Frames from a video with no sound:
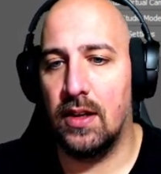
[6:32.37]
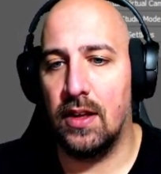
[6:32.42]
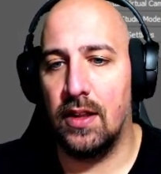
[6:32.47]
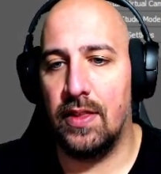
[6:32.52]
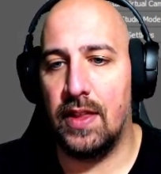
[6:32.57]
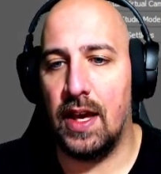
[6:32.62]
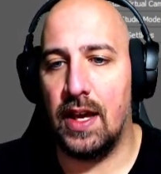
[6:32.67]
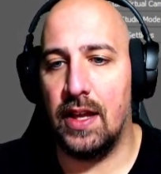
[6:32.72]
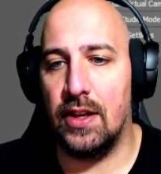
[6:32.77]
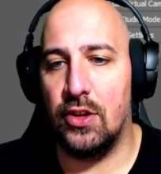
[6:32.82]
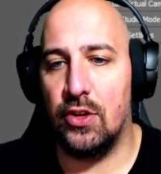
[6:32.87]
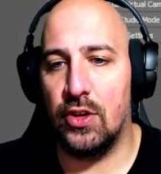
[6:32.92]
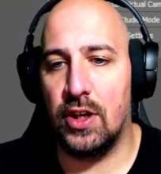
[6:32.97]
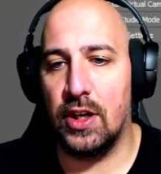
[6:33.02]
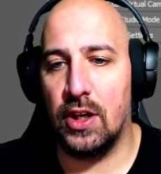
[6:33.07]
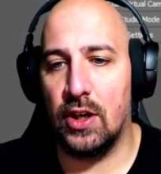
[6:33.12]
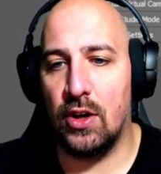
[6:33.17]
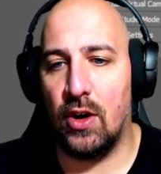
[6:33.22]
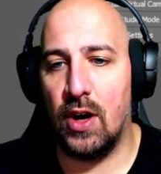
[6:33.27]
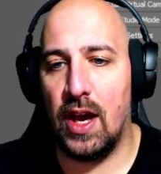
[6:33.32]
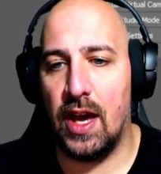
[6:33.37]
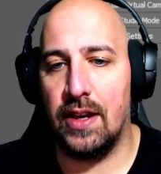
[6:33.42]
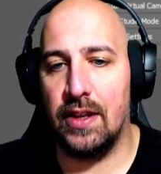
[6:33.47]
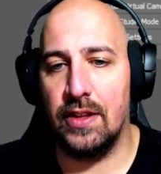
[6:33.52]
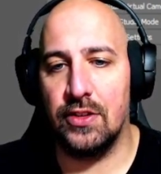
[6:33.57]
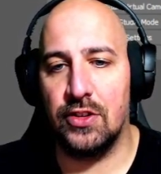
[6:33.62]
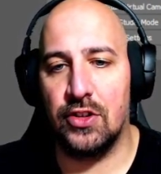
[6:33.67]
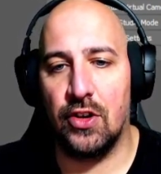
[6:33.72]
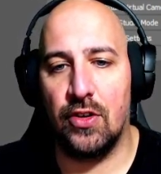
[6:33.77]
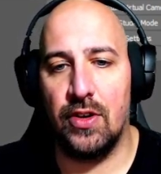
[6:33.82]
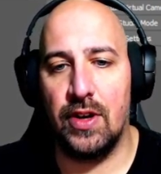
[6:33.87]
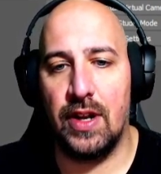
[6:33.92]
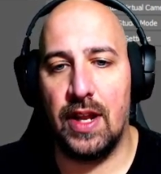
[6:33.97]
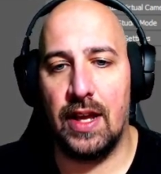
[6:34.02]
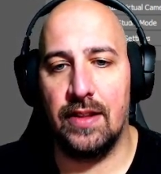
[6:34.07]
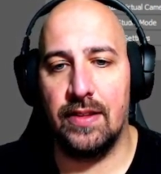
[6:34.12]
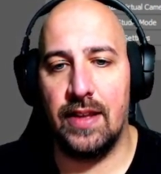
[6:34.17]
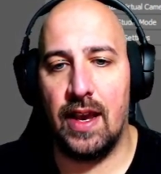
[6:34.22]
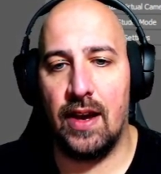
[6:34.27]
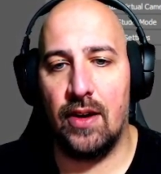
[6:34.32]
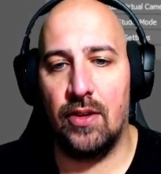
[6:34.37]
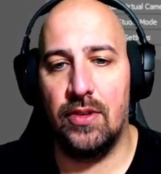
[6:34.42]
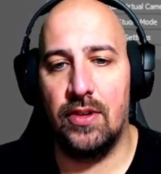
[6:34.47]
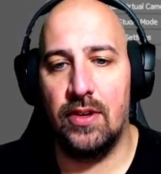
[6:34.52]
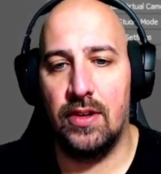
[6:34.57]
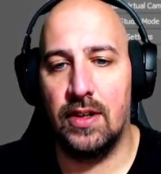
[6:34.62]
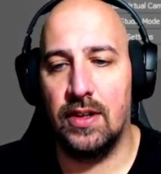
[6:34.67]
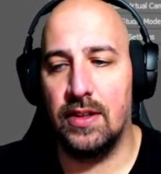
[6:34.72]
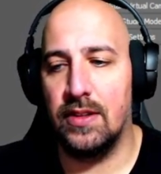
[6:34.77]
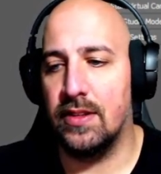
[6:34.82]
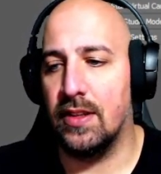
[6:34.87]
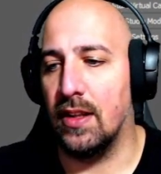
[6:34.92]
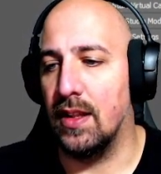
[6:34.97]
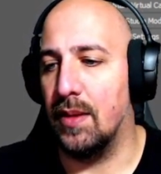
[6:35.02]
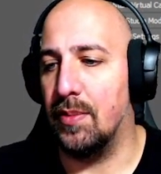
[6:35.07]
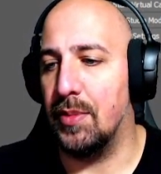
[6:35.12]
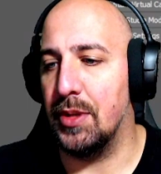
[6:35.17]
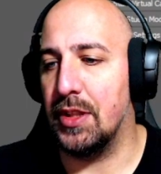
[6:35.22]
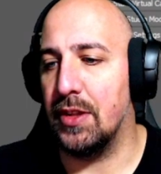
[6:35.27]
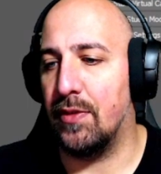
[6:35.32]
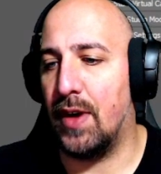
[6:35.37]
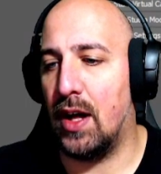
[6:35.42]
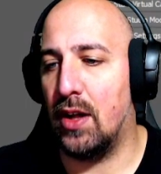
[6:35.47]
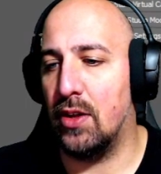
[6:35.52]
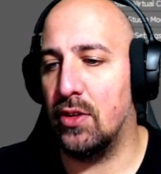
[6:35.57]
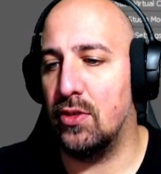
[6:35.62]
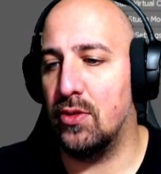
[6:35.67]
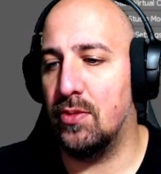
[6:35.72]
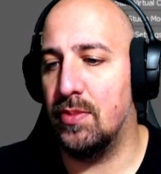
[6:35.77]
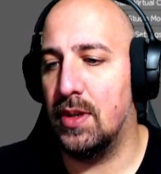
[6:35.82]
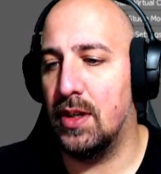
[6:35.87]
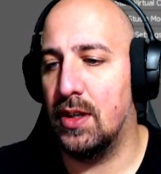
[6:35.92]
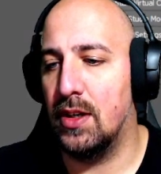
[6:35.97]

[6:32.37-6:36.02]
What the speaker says: then you can go ahead and turn that down to limit the volume.